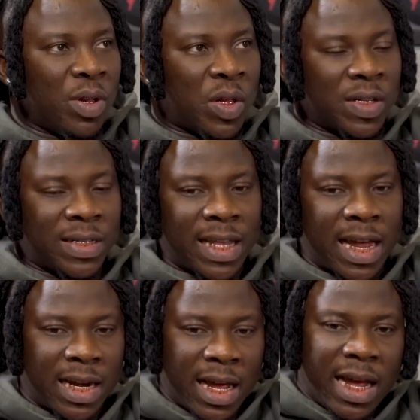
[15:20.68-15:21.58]
because
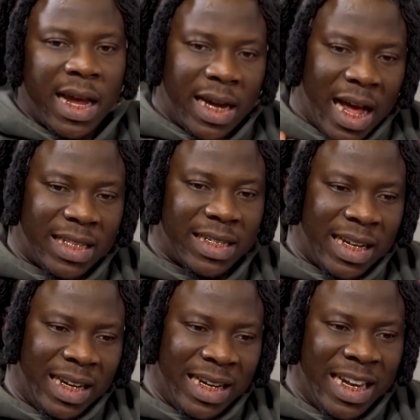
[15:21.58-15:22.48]
then it had
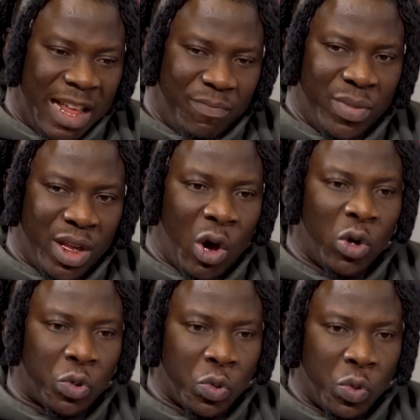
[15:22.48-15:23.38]
to let me
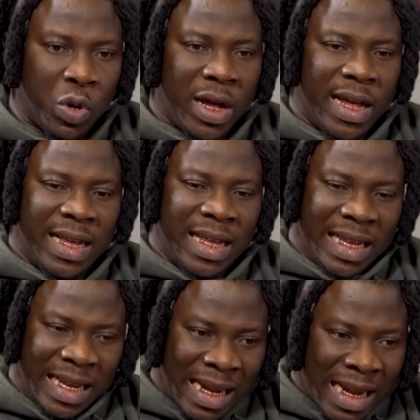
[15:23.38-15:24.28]
also
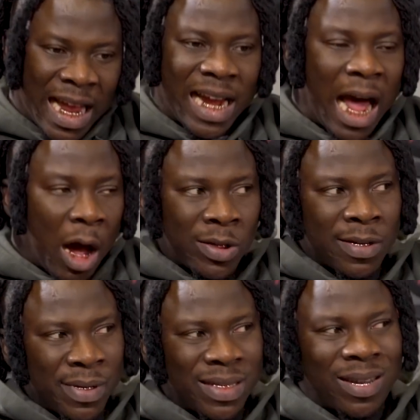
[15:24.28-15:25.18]
learn how to be